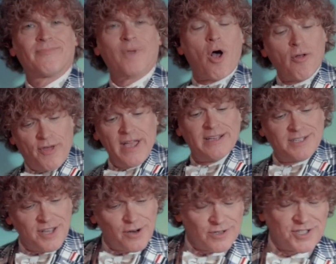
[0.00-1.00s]
all things
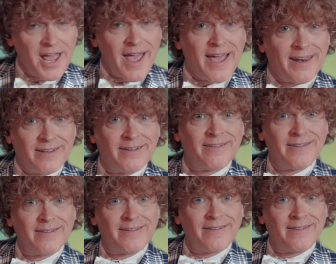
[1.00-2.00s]
that are said
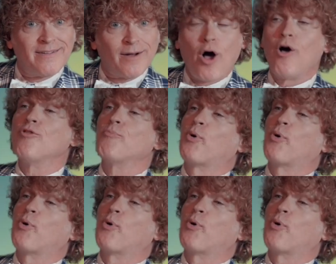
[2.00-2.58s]
all the